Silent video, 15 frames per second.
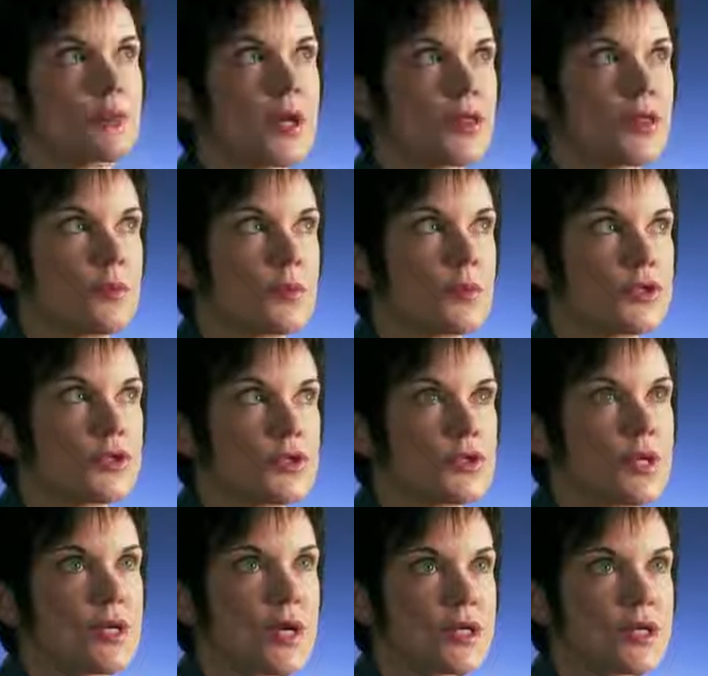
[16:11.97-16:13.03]
make the
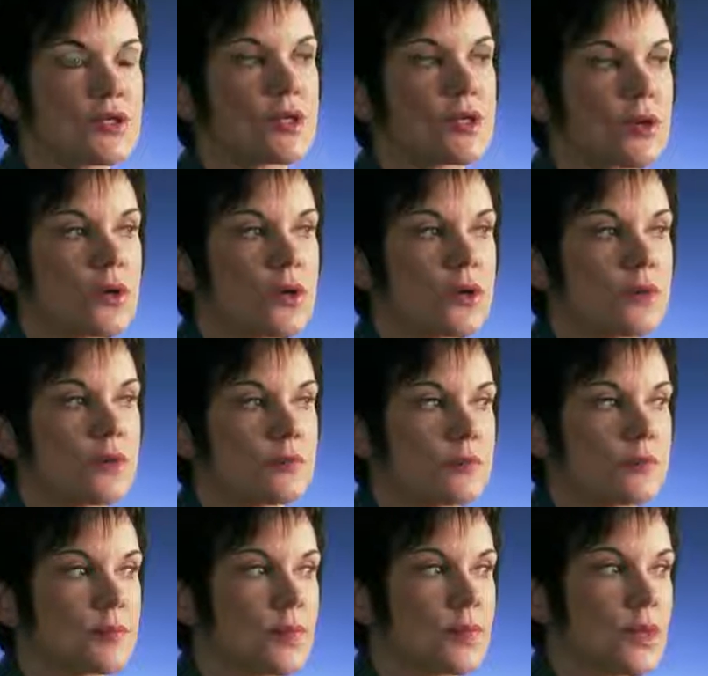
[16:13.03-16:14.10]
emergency hospital call,
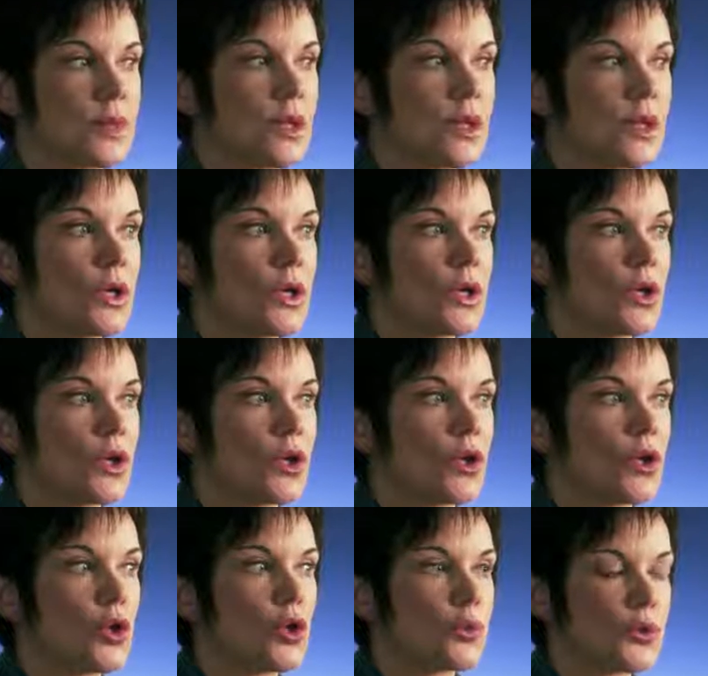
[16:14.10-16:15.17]

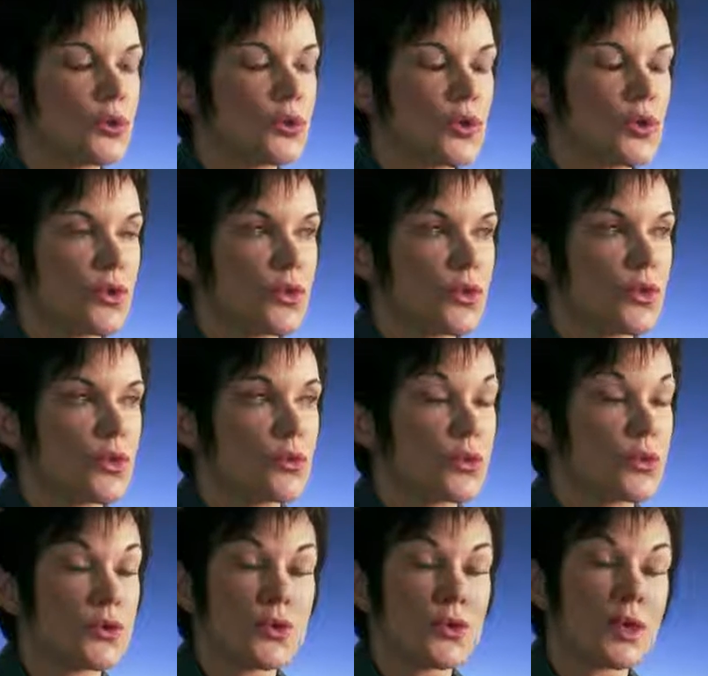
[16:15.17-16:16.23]
you put
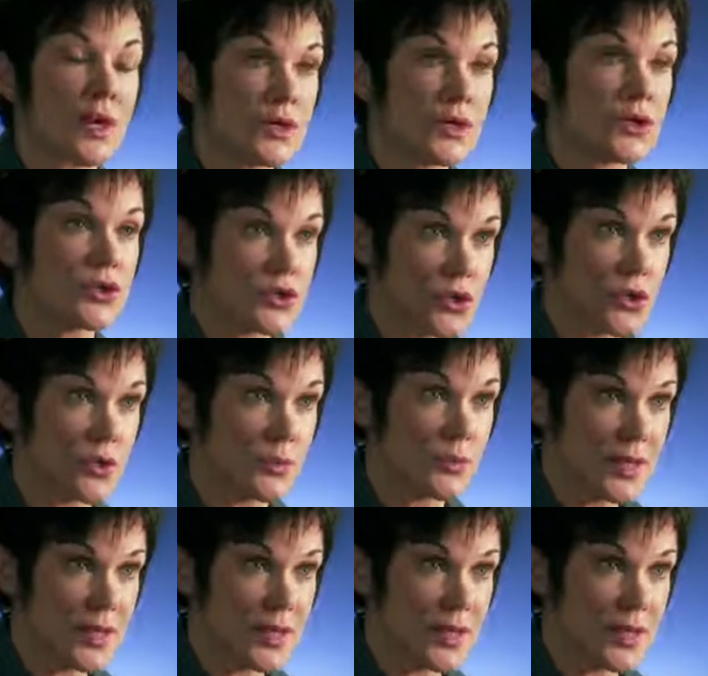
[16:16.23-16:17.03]
the gun in your sewing